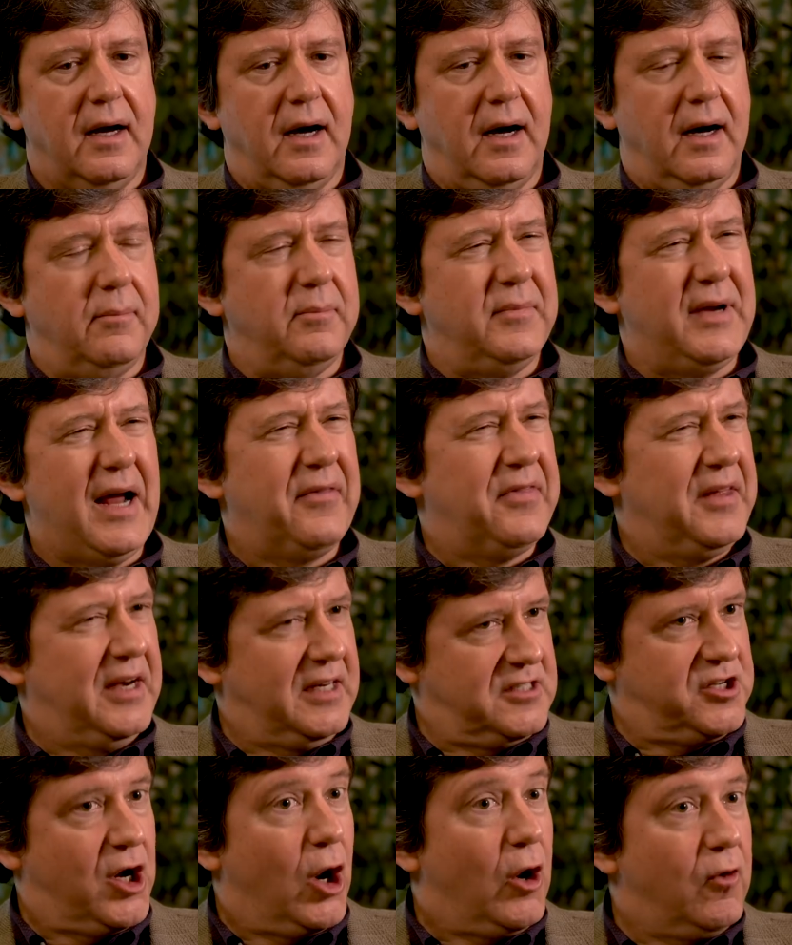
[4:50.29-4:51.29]
not that
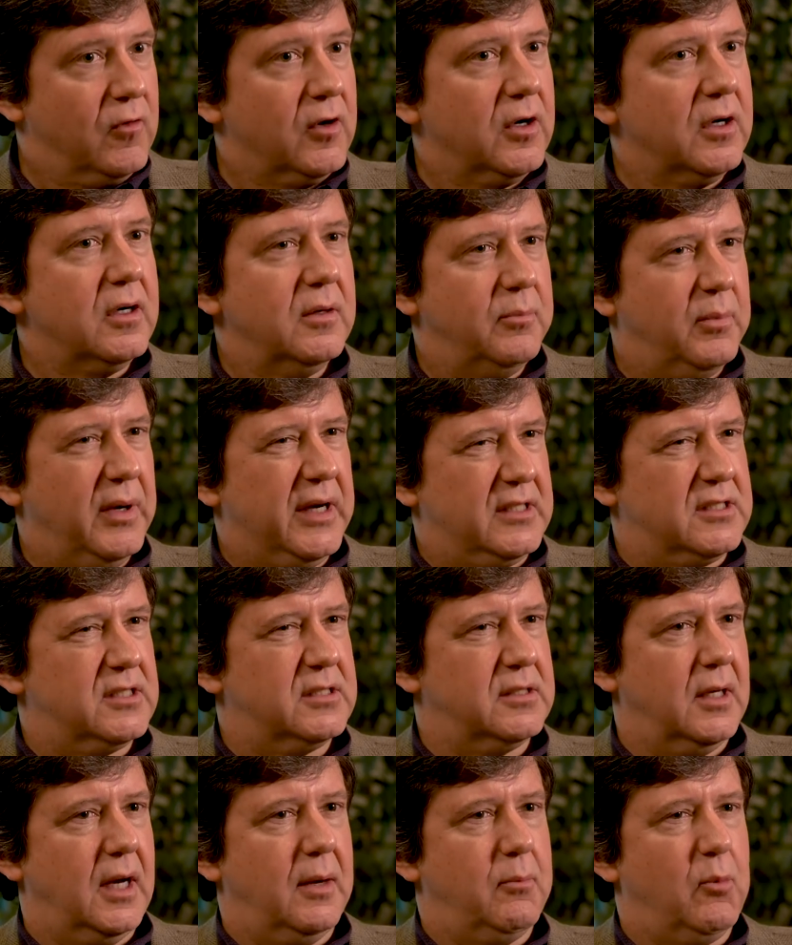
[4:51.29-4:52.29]
it's over, but
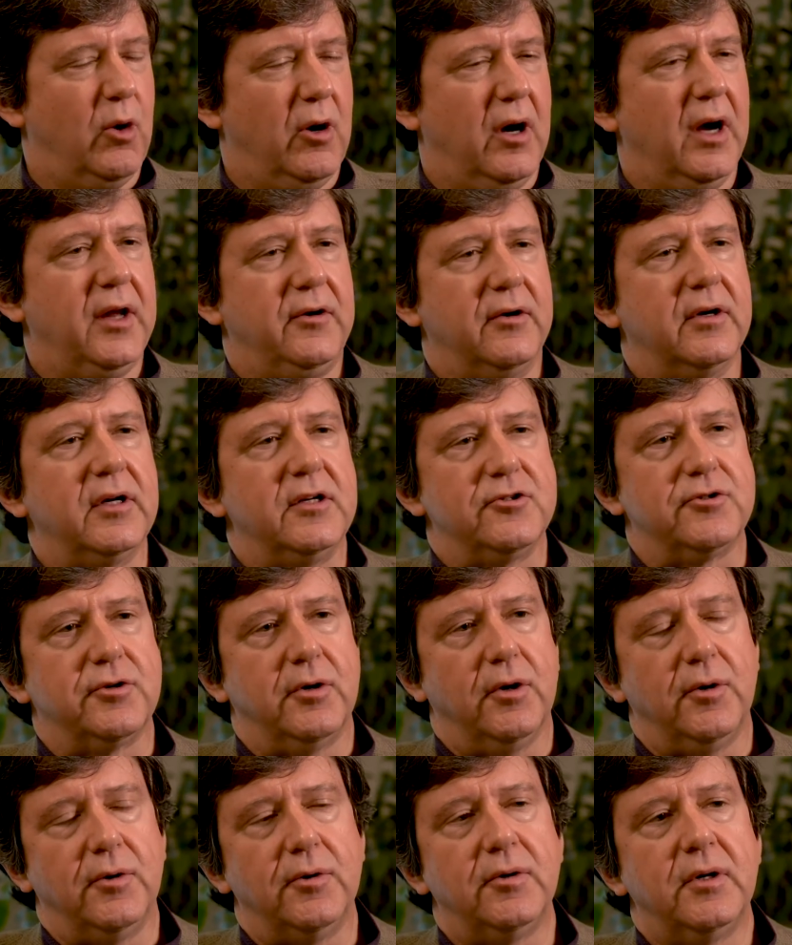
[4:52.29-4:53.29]
it's more under
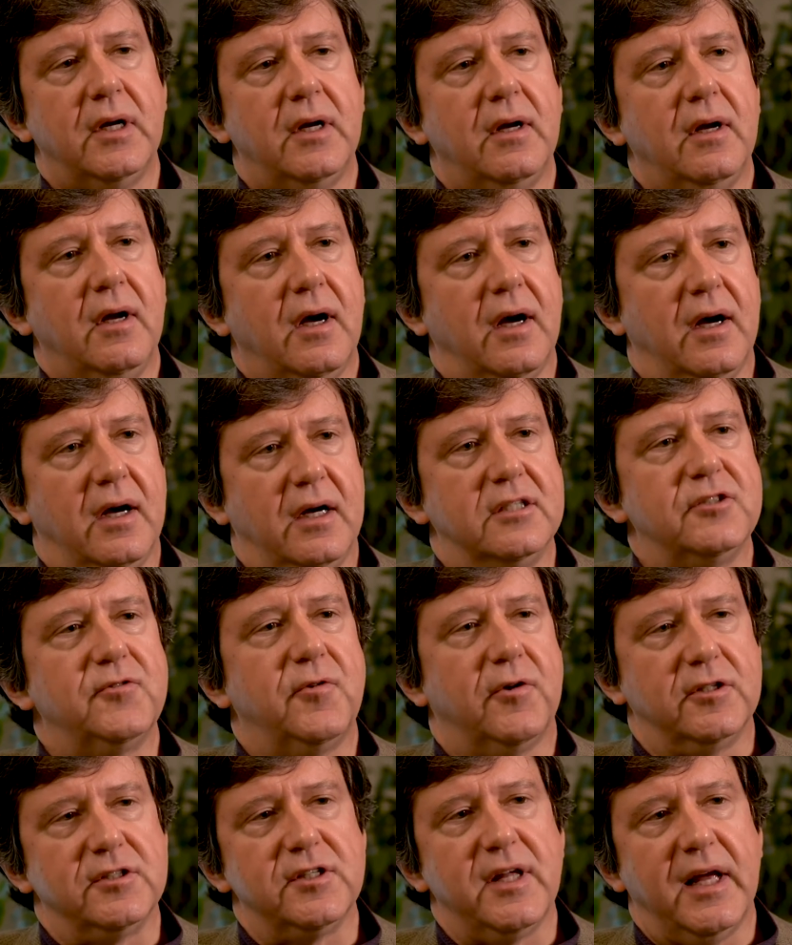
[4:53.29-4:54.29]
control as
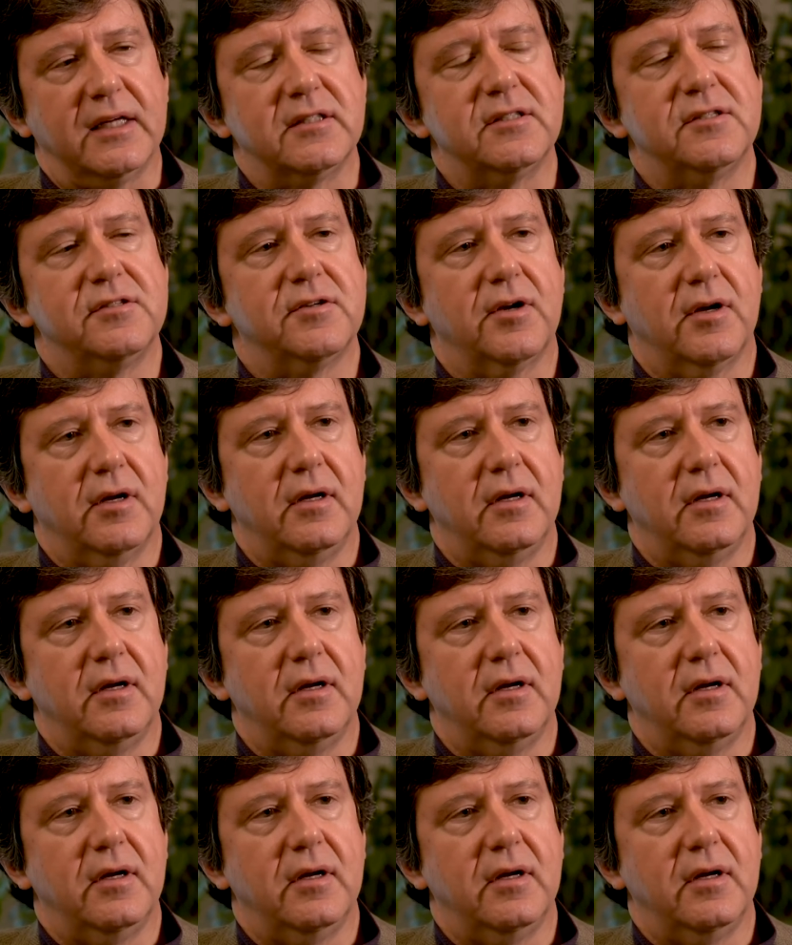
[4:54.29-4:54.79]
far as that